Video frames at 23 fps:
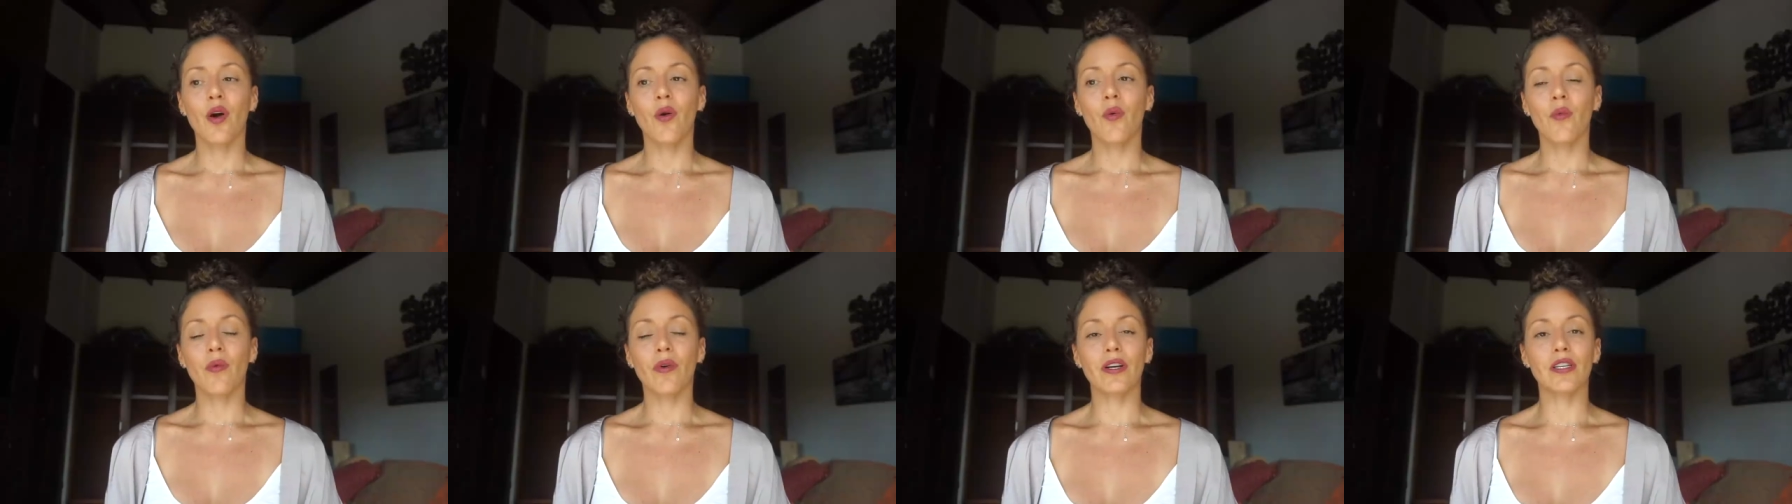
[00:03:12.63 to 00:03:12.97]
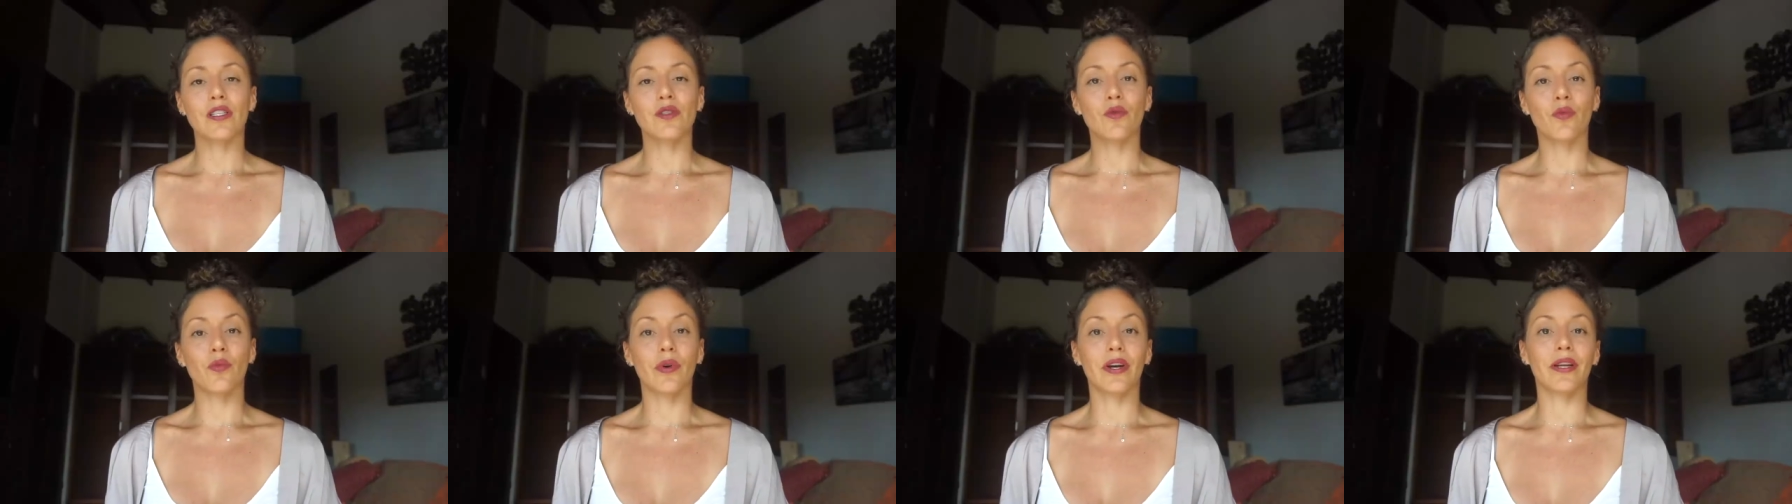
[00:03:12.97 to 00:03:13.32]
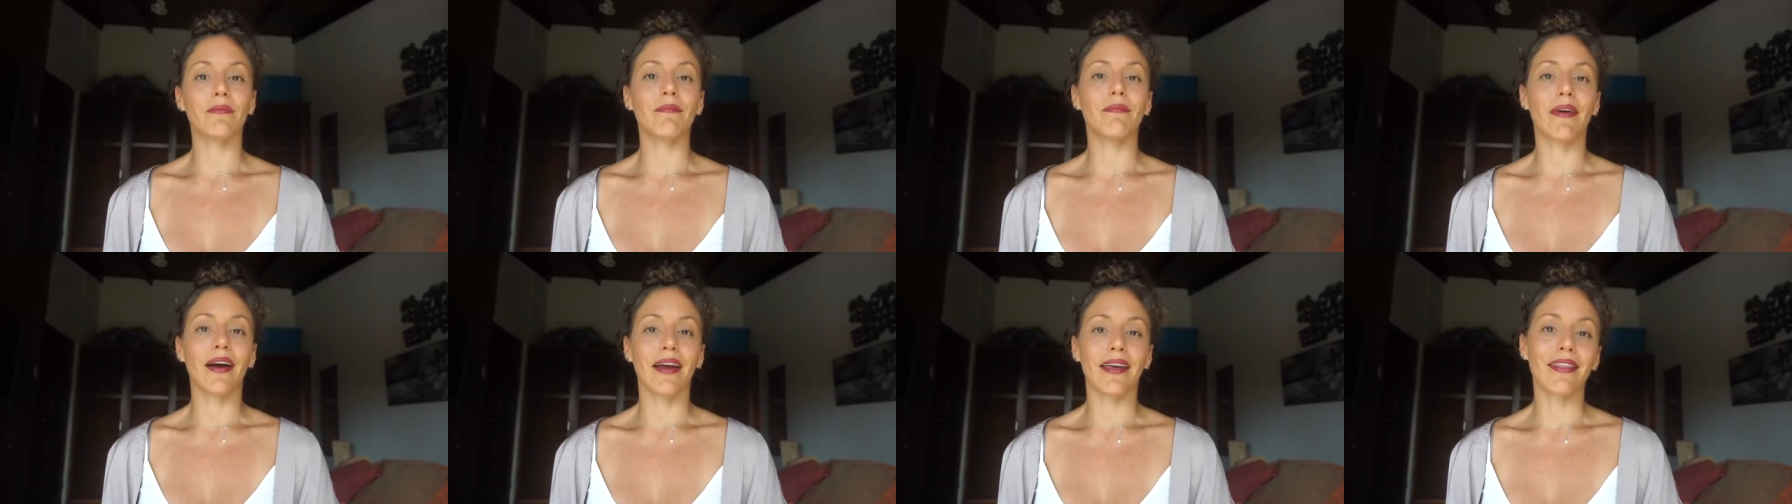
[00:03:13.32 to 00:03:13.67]
was with
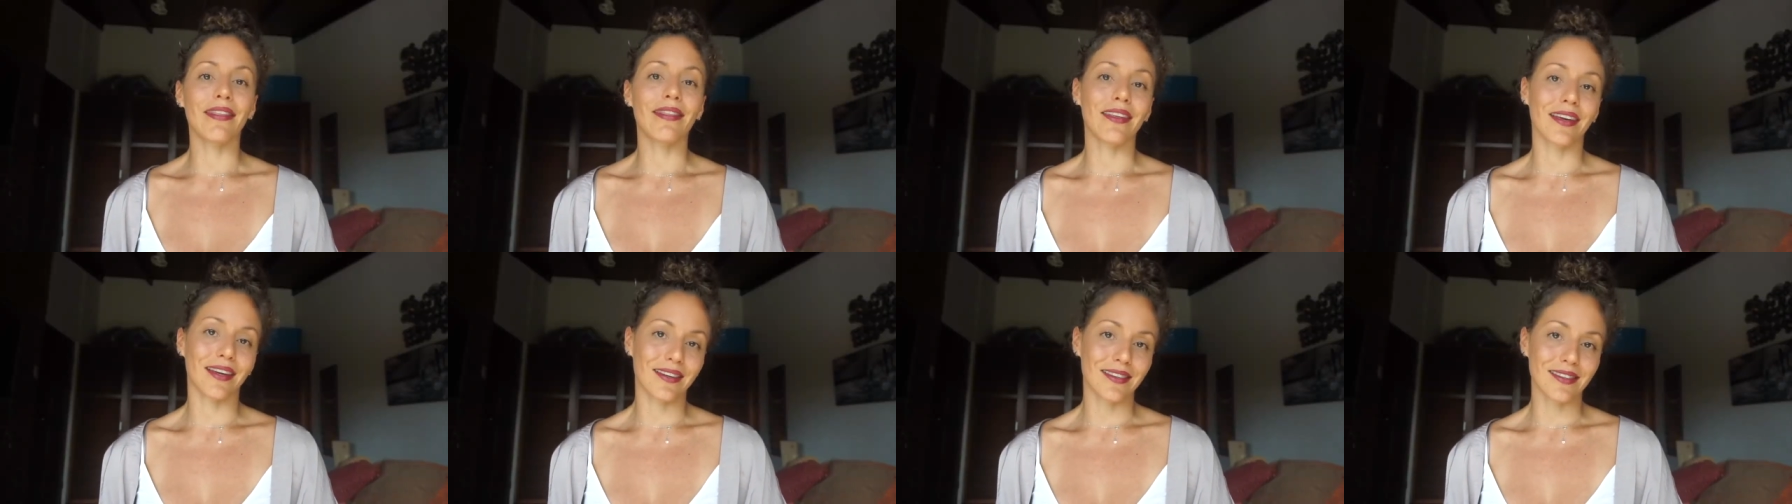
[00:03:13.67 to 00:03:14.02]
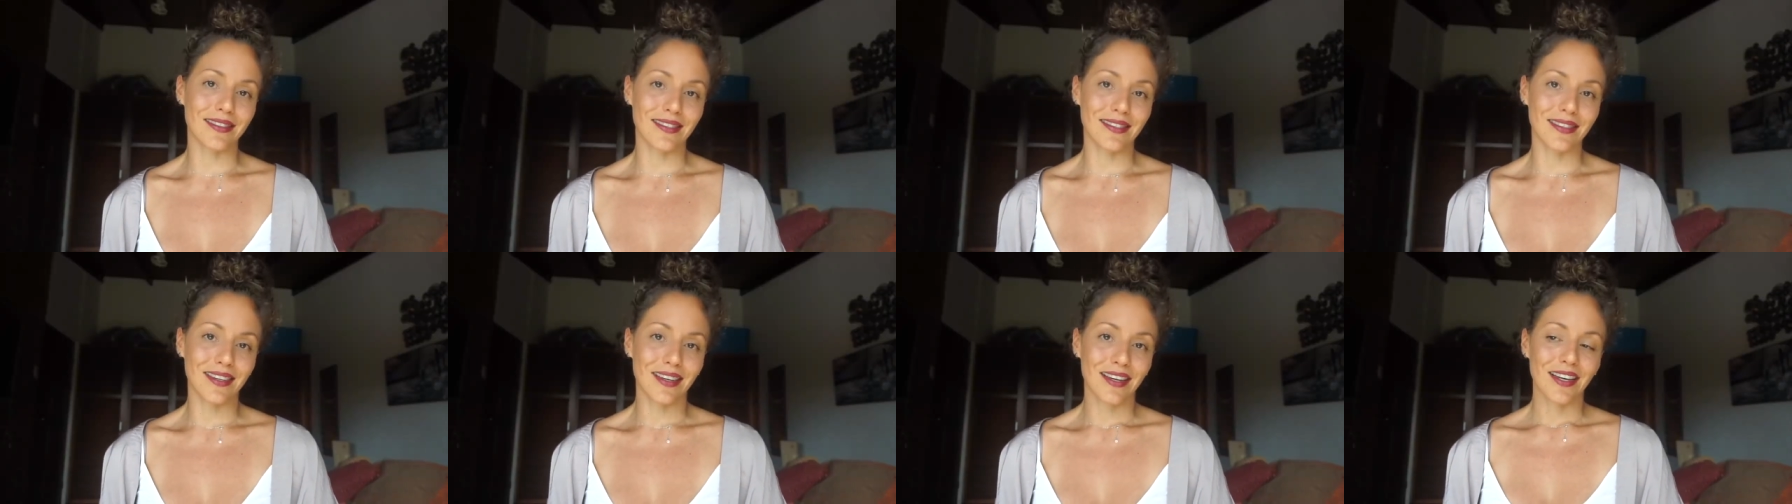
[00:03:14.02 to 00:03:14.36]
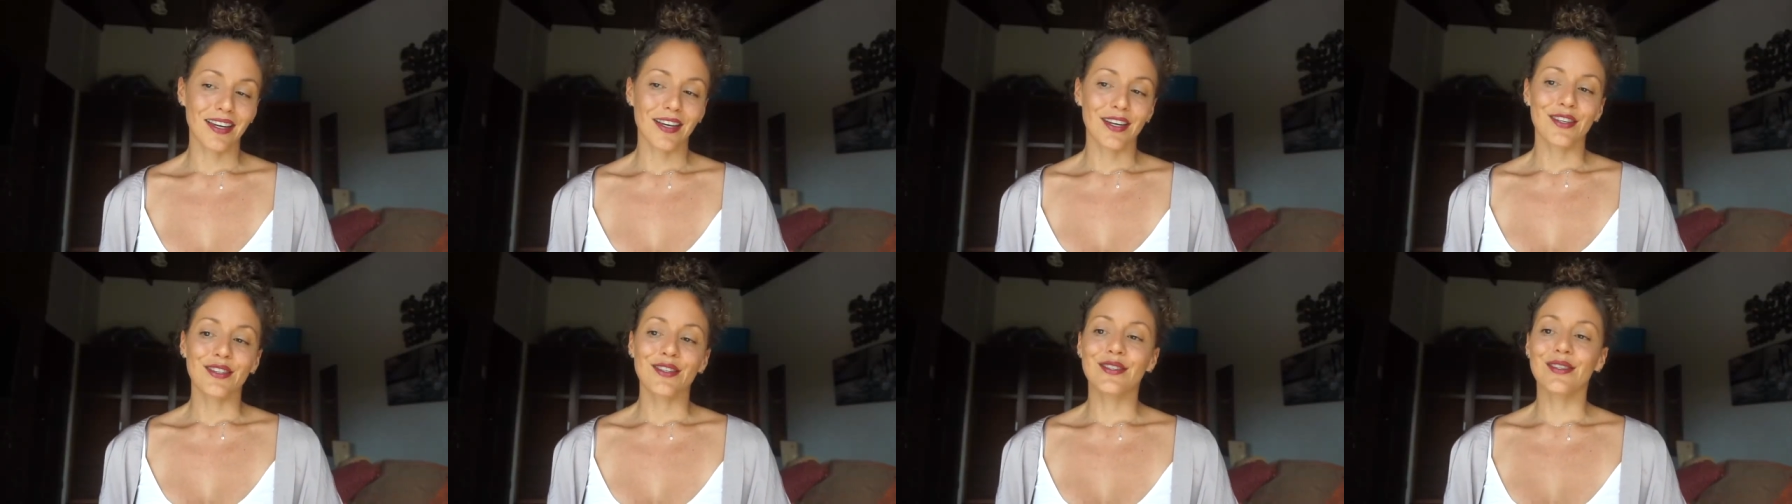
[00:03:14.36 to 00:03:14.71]
my things.
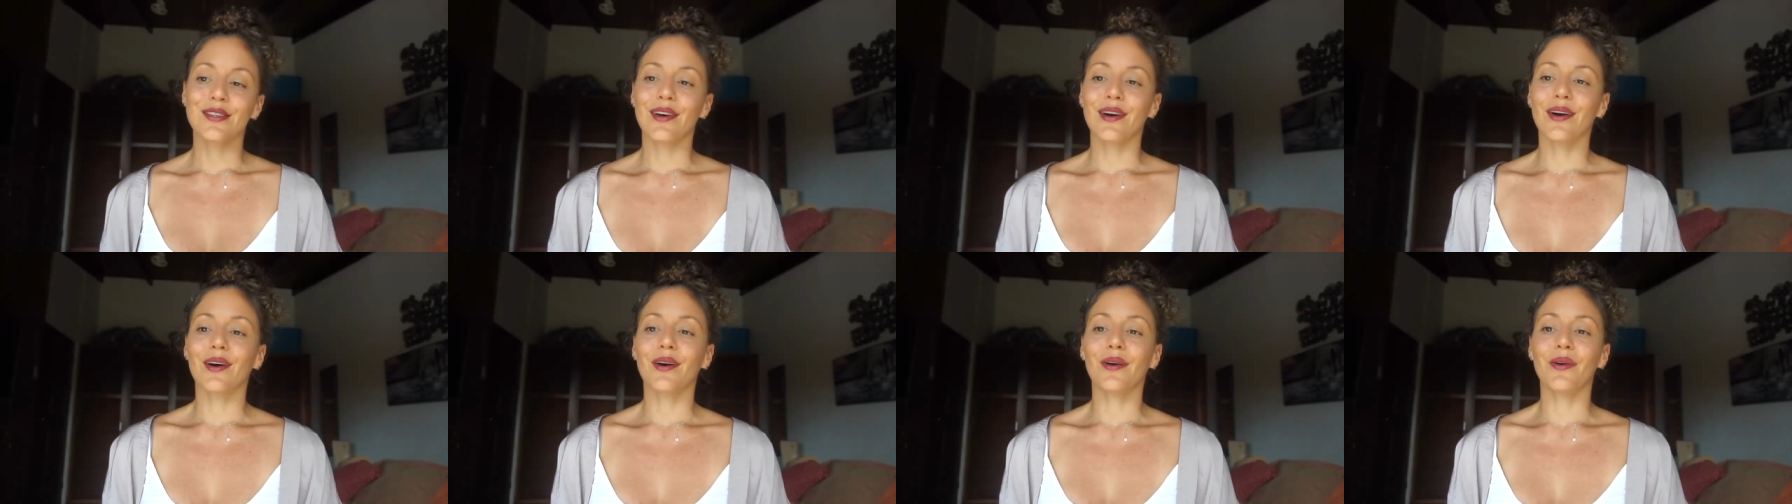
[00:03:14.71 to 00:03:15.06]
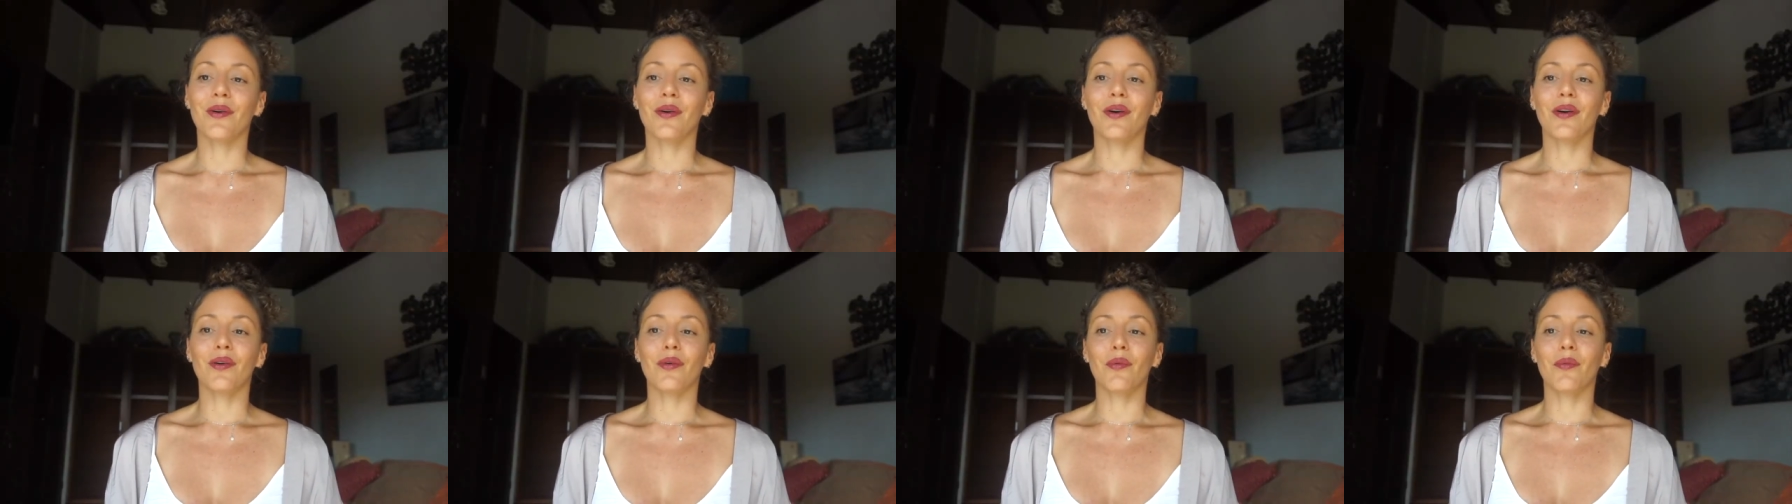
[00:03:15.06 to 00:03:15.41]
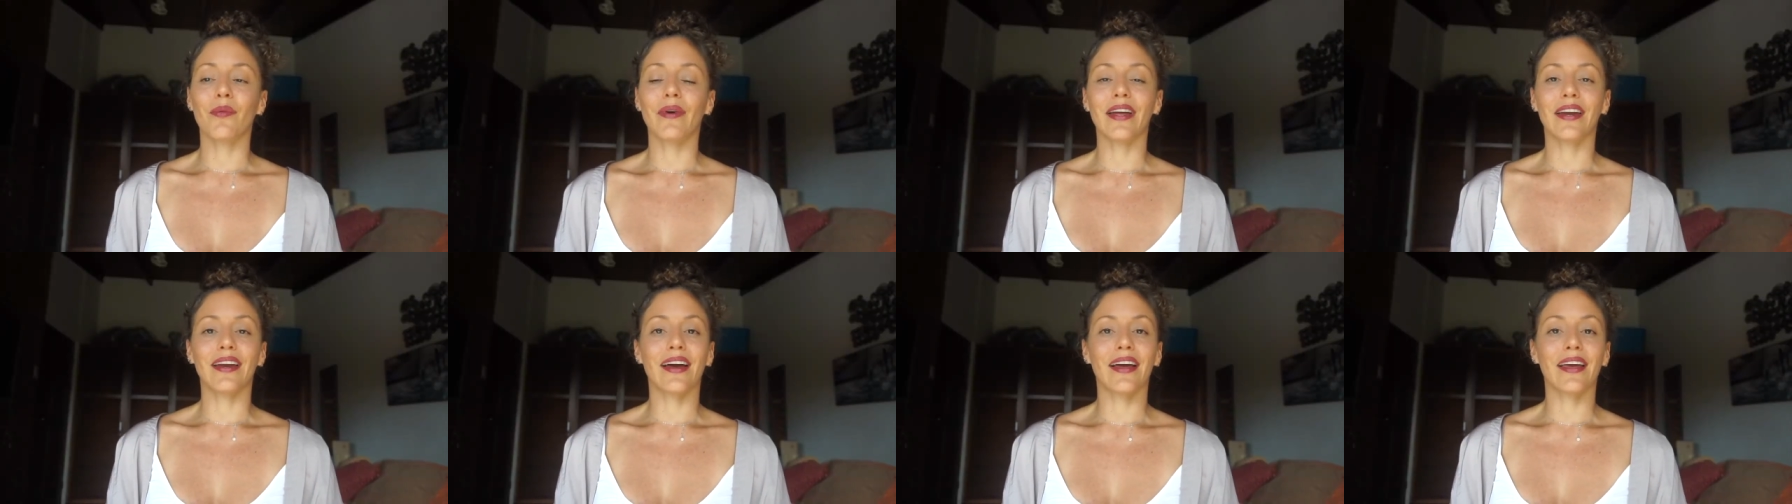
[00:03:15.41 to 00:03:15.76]
So
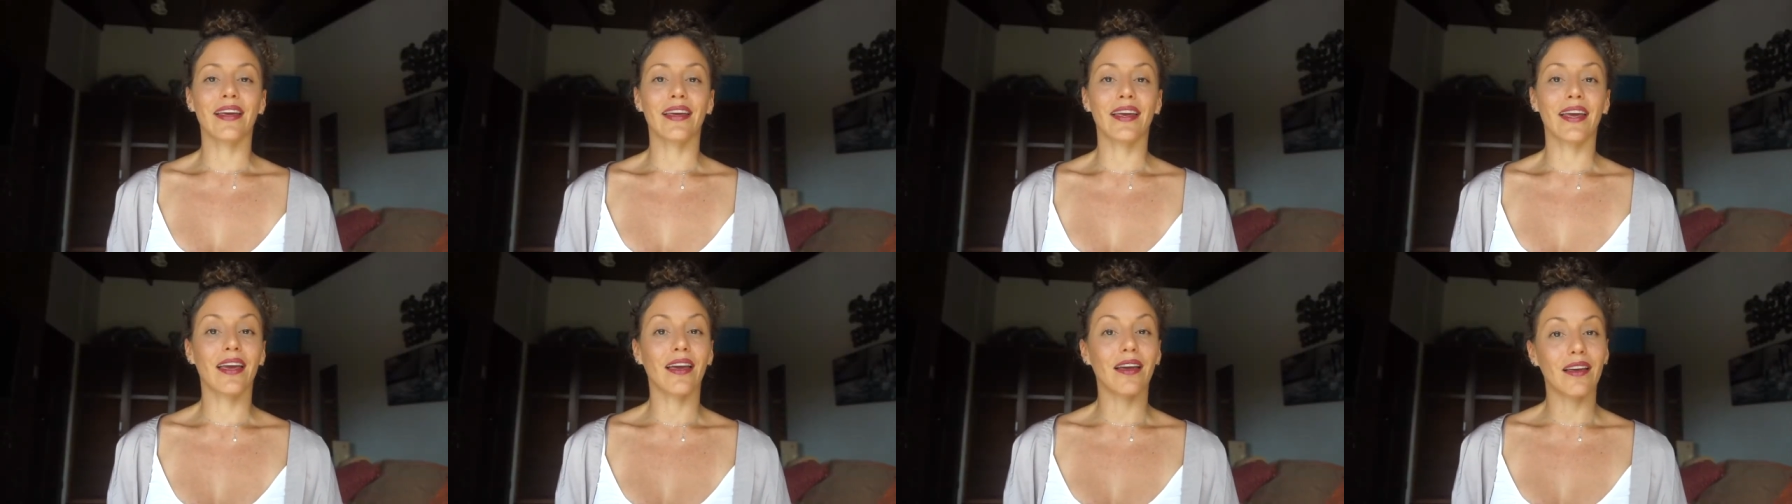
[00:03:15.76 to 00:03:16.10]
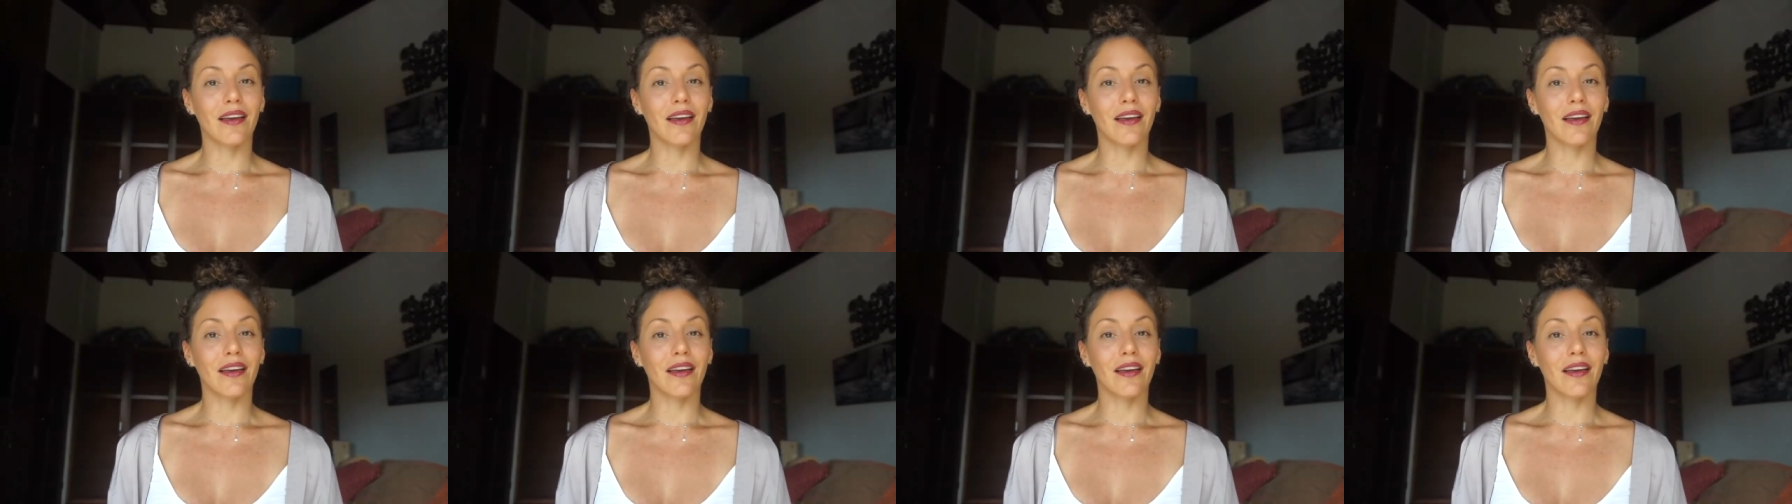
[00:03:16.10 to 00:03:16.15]
when I